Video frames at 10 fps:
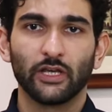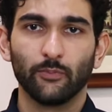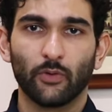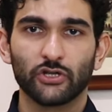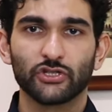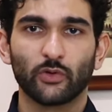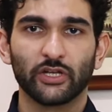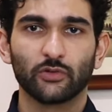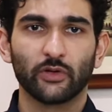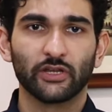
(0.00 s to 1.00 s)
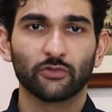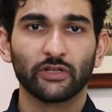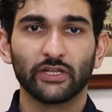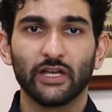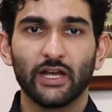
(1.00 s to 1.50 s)
in March
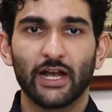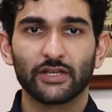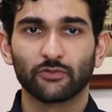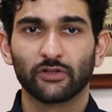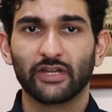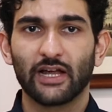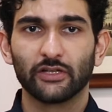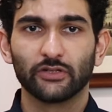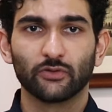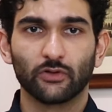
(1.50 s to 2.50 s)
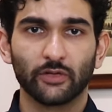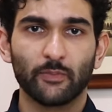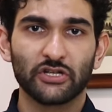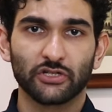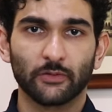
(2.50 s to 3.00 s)
2023 as a retaliatory
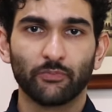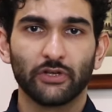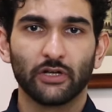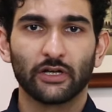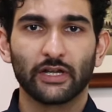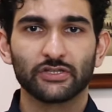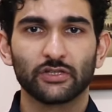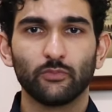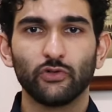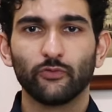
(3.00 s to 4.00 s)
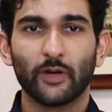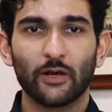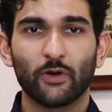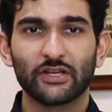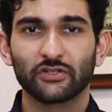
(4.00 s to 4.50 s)
measure against the move by
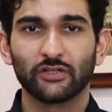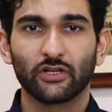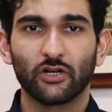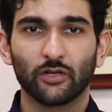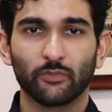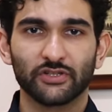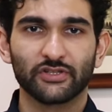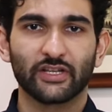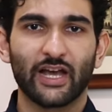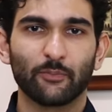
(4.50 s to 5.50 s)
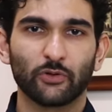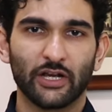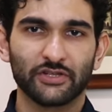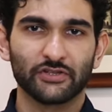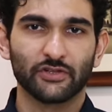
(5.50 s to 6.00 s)
Western economies to cap
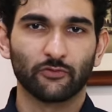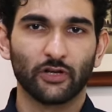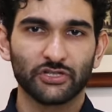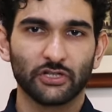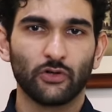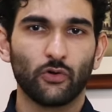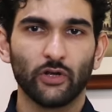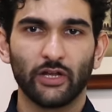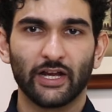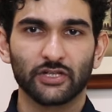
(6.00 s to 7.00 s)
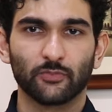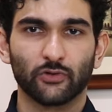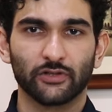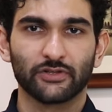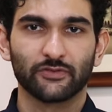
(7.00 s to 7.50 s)
prices of Russia oil
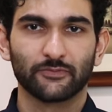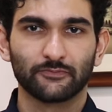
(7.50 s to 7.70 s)
exports.